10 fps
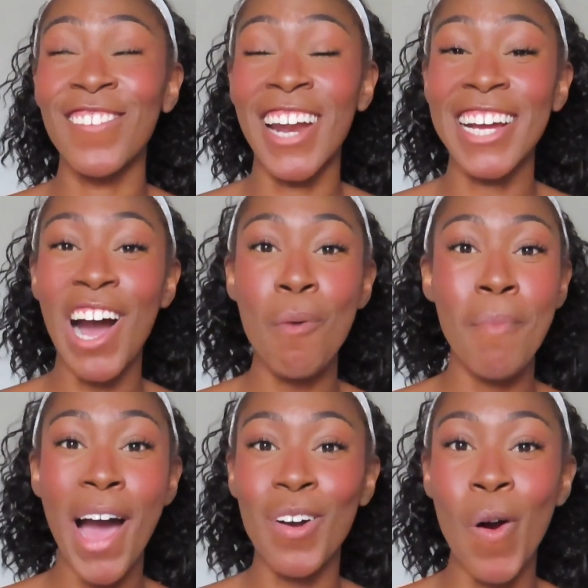when I got
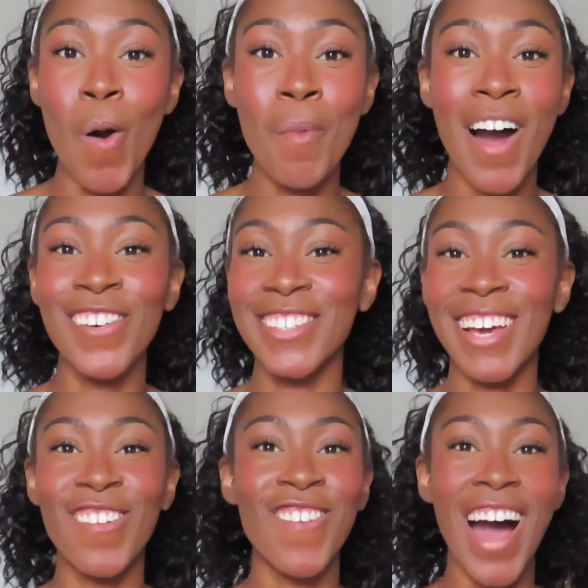back home, I was
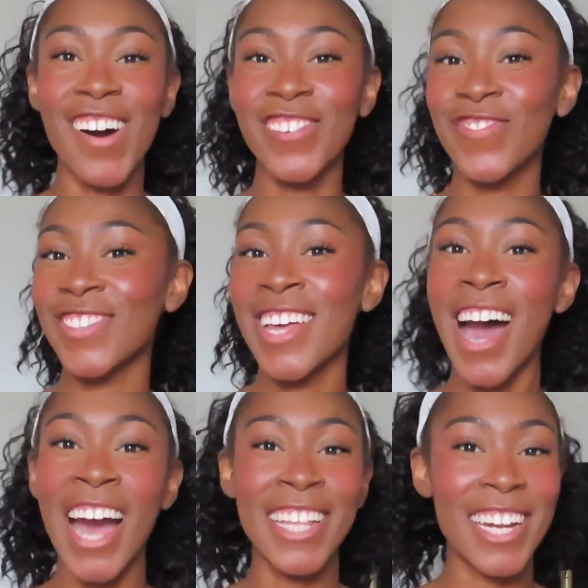like, wow,
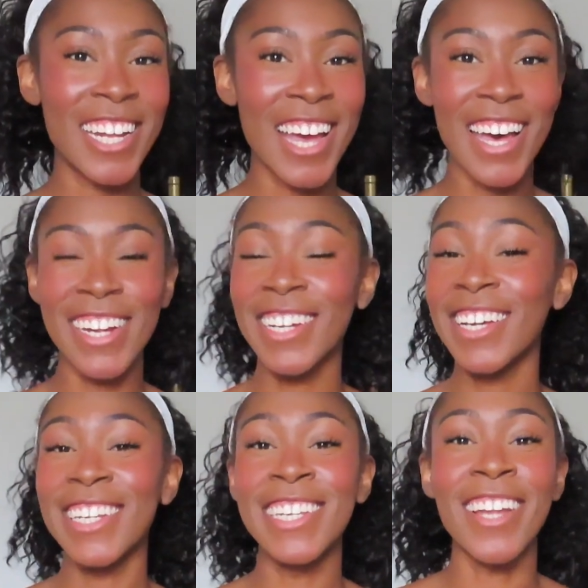I did it again.
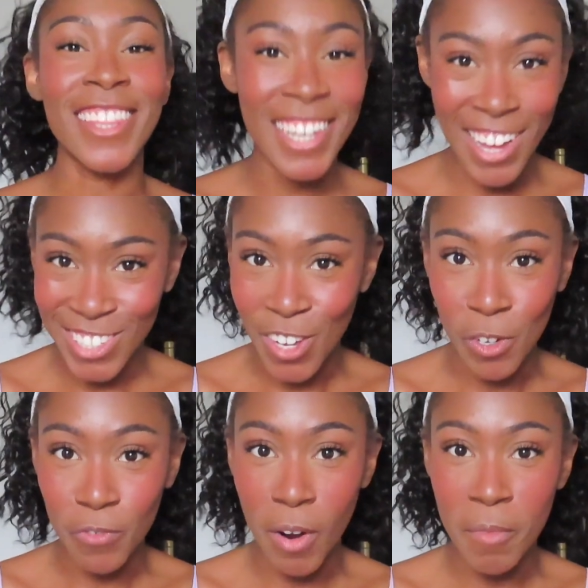Nothing got
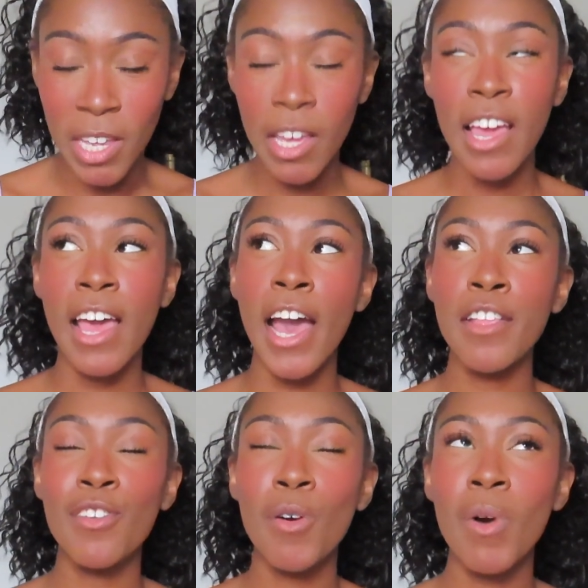stolen from me.
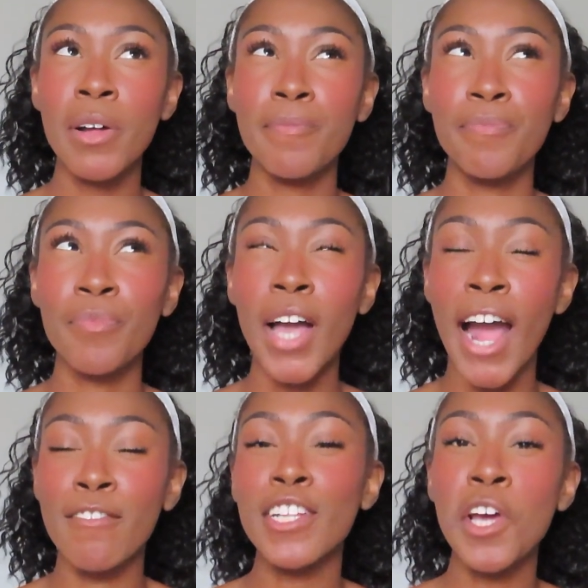And you know what?
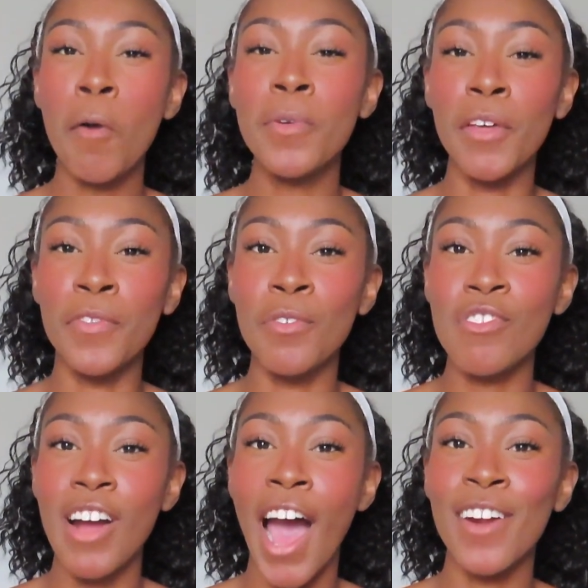I really hope in the
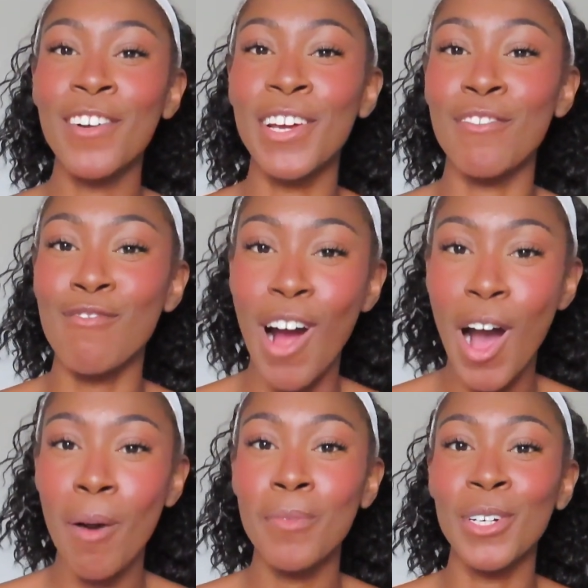future I don't get
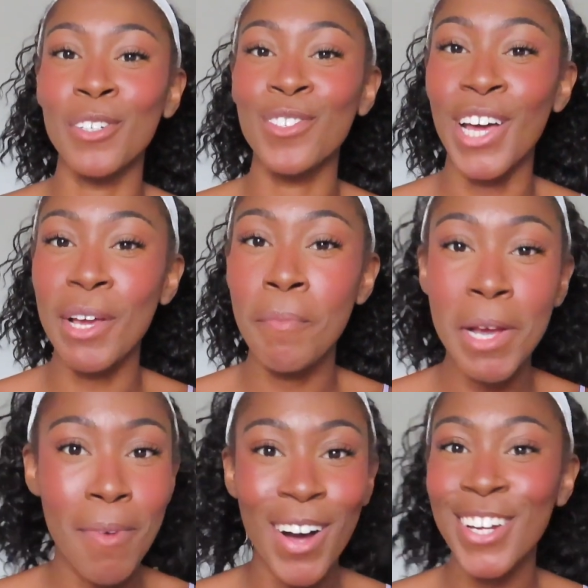robbed or like
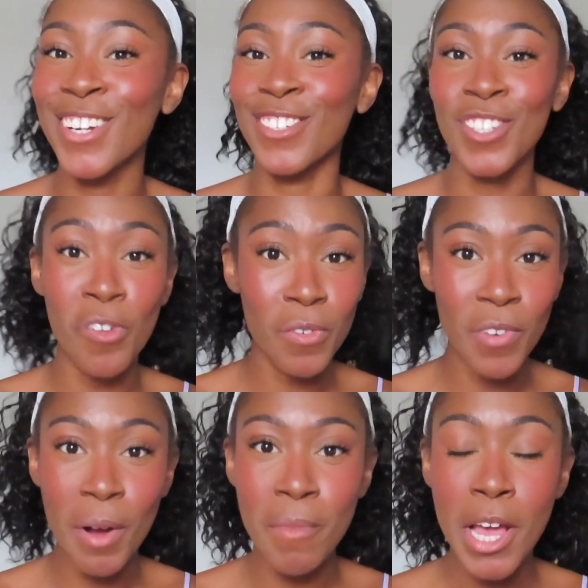pickpocketed or stolen
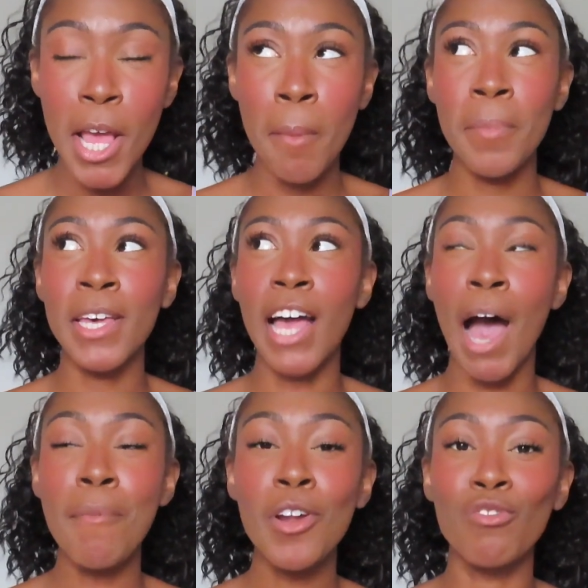from, because
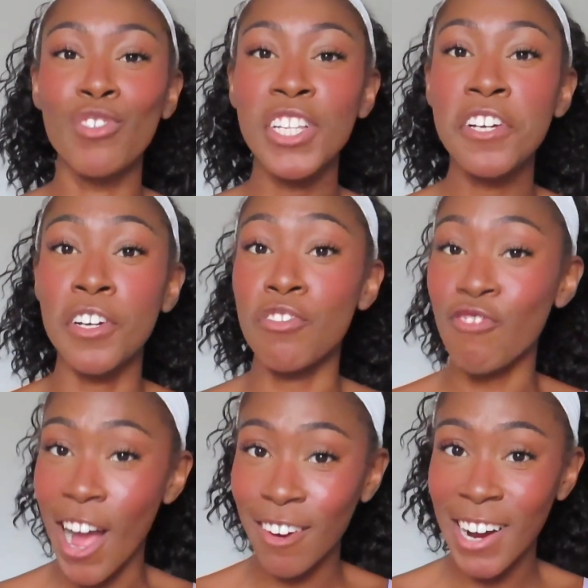I'm on a really good
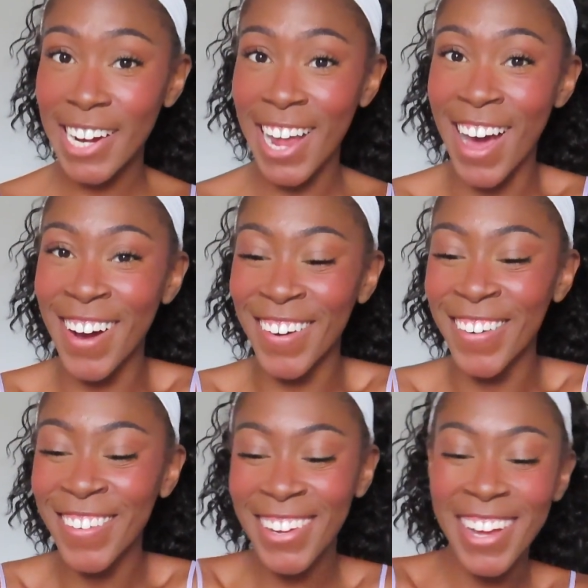track right now.